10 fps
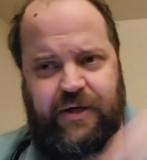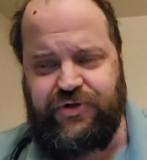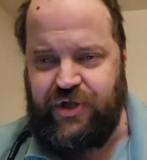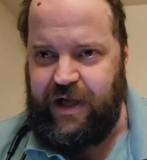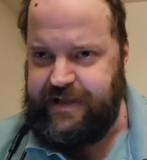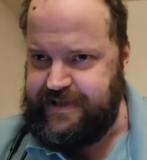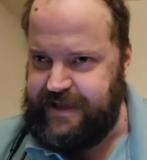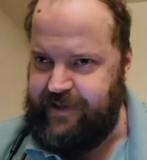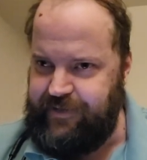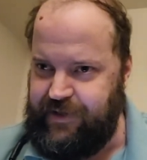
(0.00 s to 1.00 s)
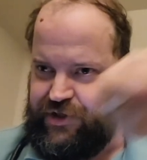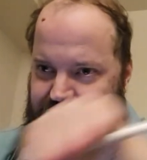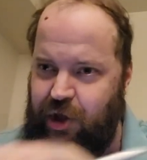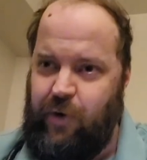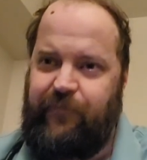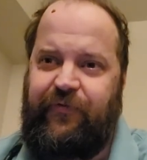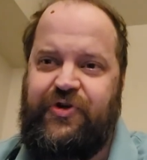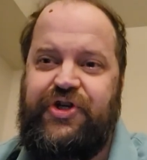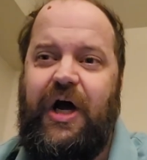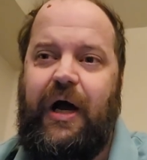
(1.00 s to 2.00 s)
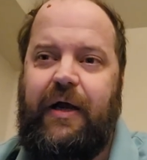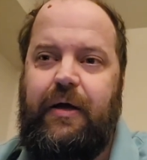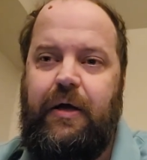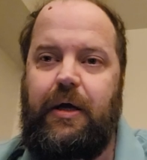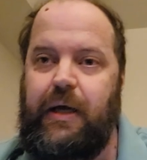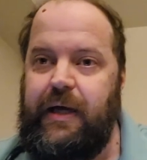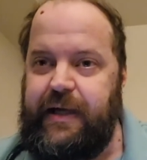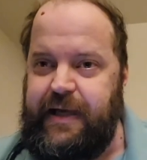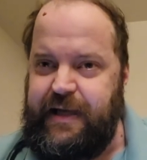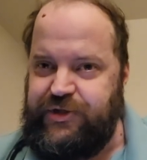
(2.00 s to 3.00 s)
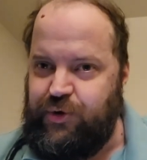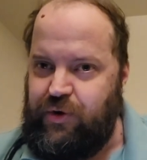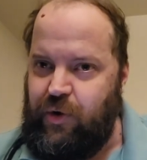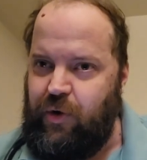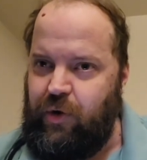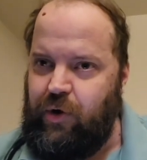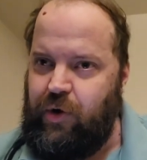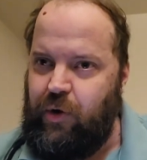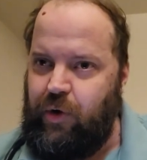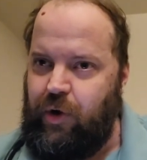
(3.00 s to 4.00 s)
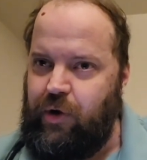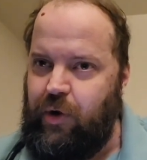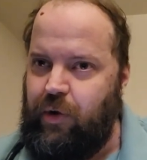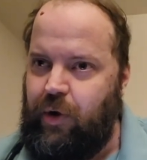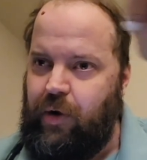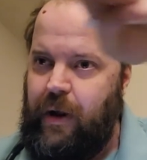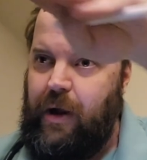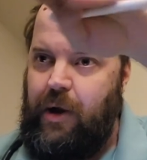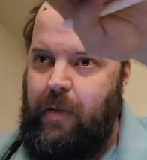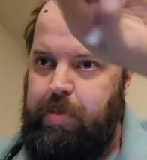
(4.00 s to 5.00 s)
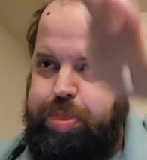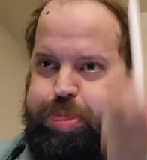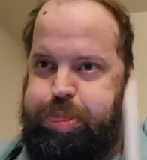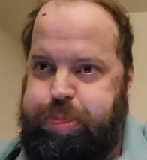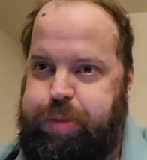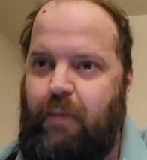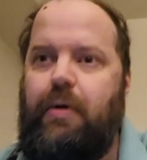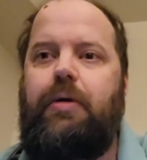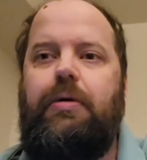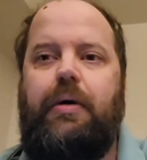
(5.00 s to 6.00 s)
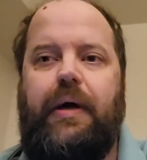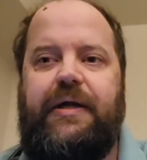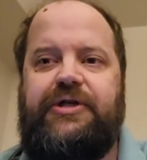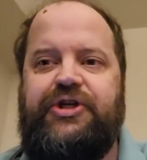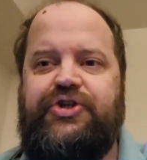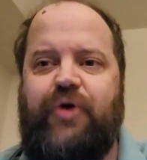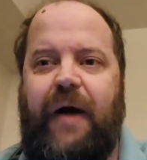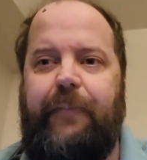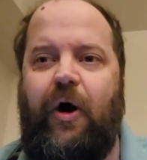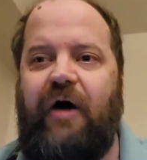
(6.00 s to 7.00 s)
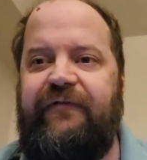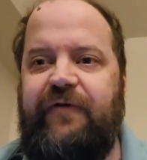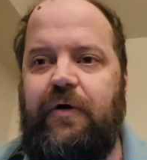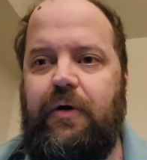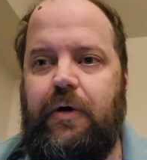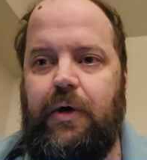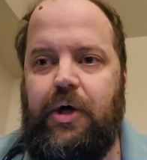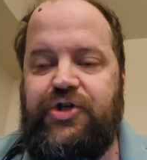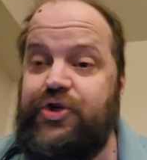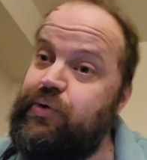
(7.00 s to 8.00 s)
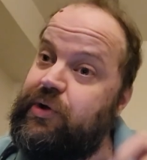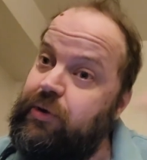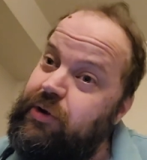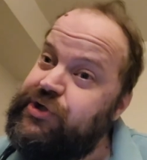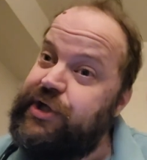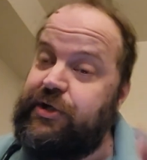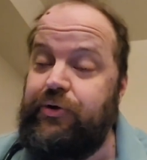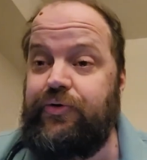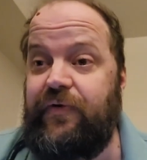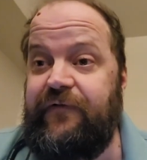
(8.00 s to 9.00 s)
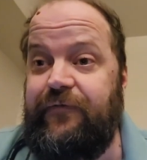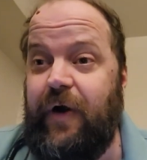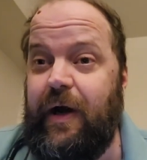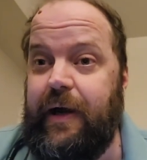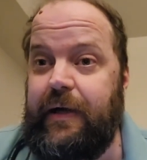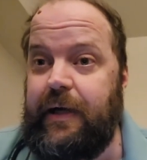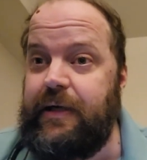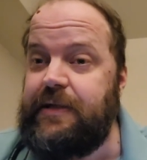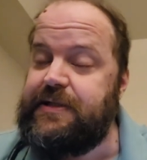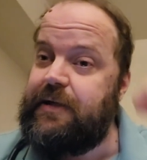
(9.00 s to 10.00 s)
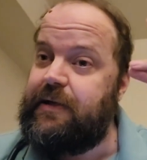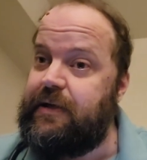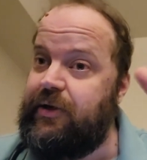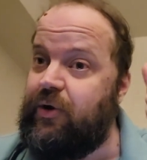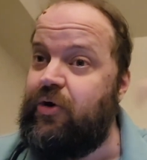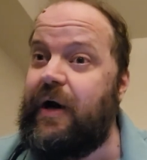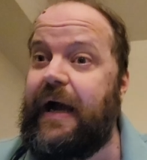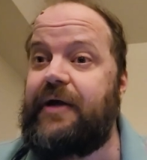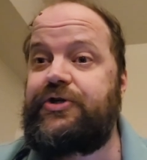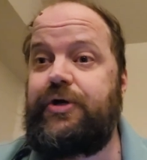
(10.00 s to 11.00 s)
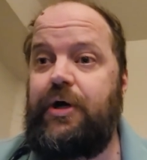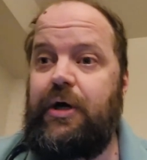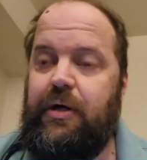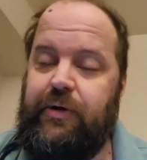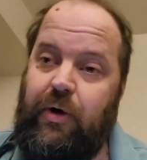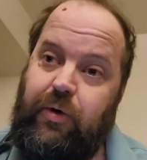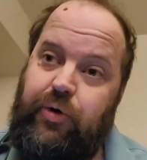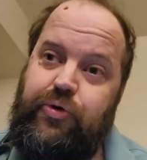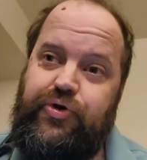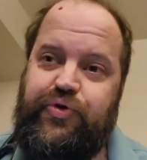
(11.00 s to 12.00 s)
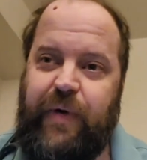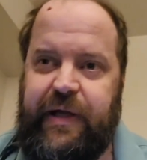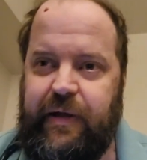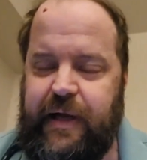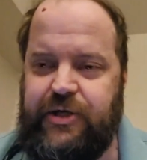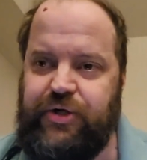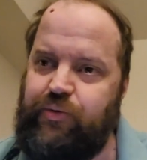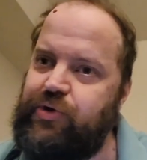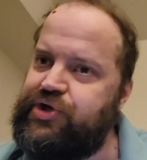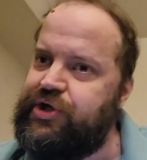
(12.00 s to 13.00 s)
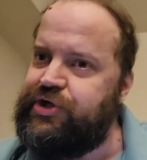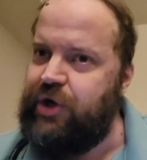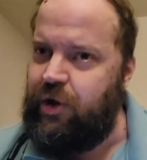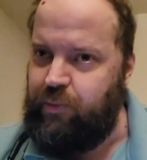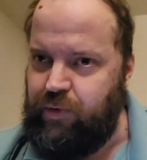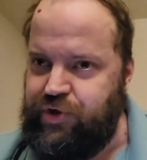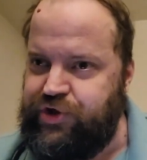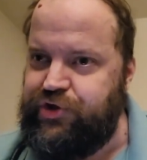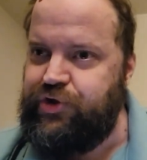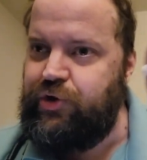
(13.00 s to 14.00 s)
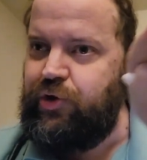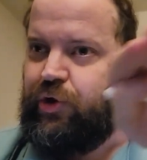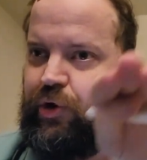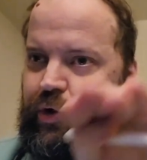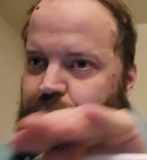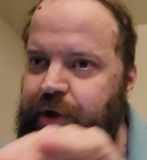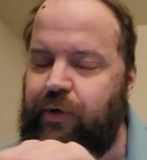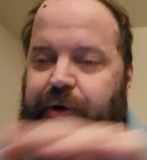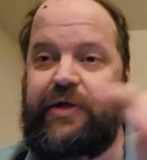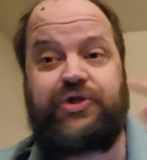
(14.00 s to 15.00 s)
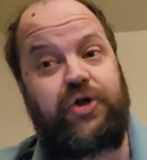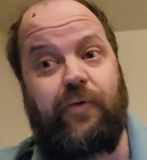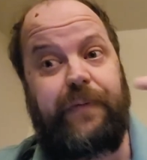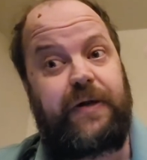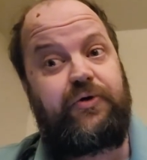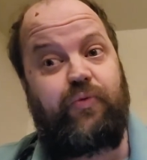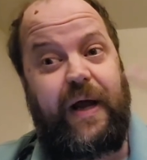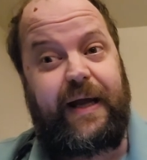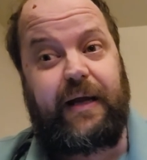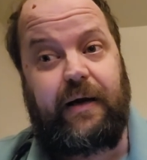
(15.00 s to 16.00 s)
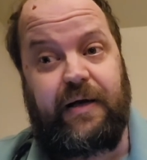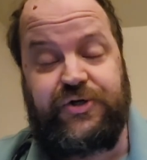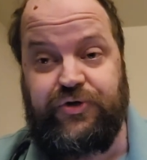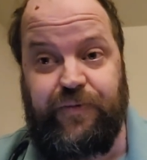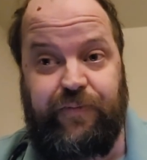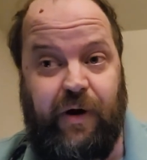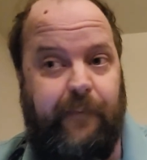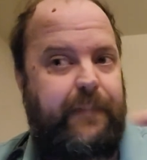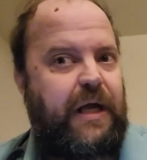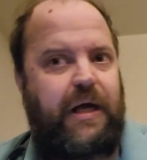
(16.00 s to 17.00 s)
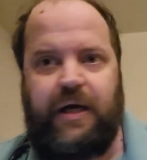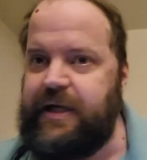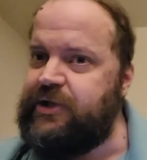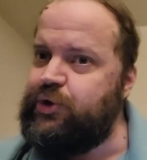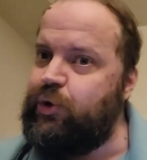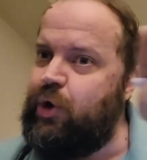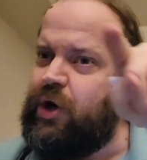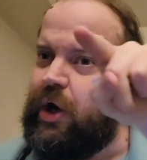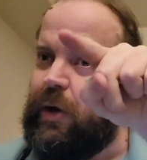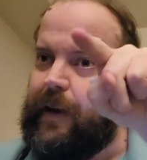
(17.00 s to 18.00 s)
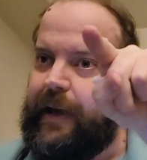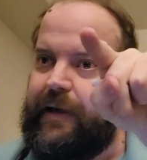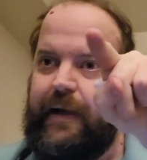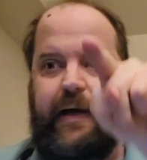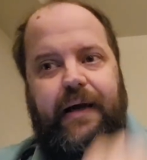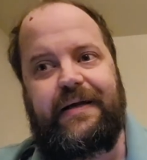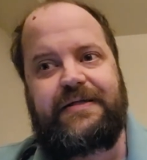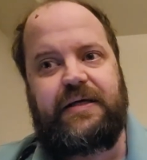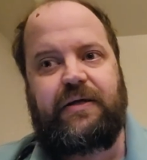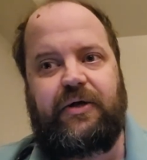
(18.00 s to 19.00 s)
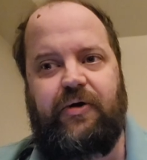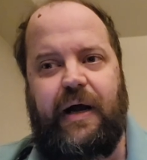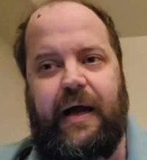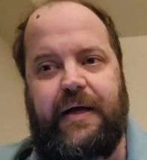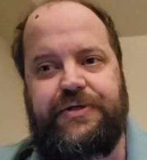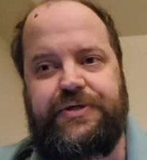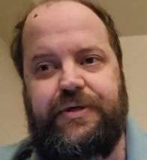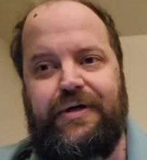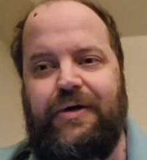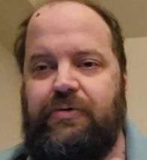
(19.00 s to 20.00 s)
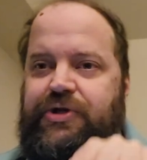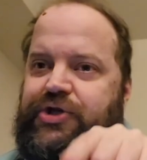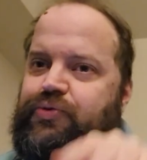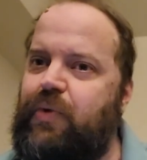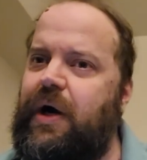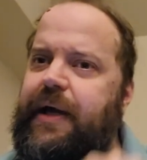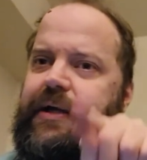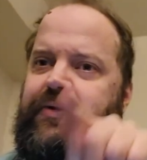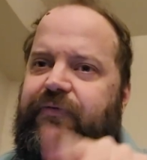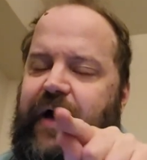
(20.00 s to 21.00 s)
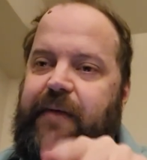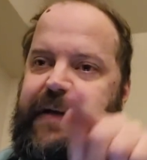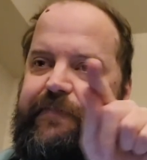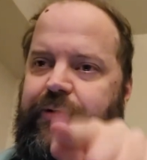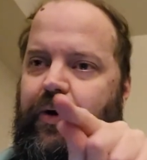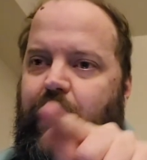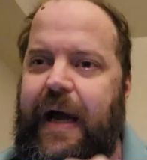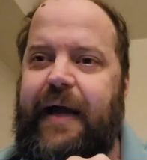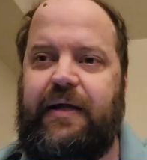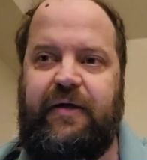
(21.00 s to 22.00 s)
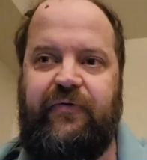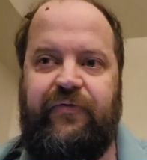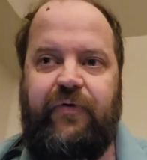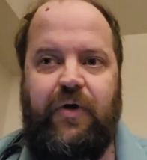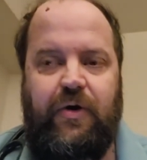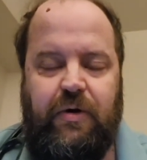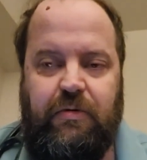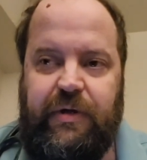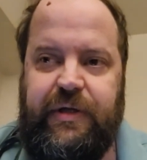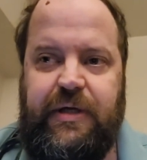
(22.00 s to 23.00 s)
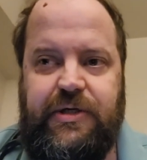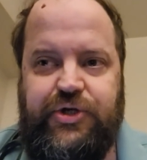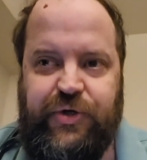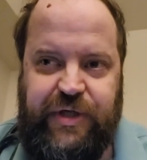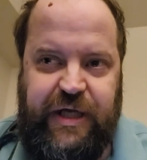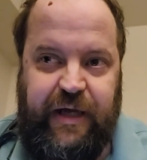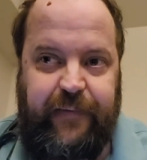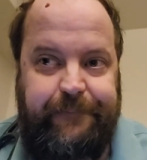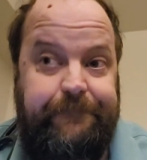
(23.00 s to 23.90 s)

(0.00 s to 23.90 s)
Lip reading: slides down the slope for shock. Kids will go along, and then just drop off. So it looks like they're doing fine, and then suddenly they'll crash. They'll lose regulation, whereas an adult will slowly go down the slope, and you recognize there's a problem. Kids will look all right, and then suddenly crash, which is why you've got to be proactive with an injured kid.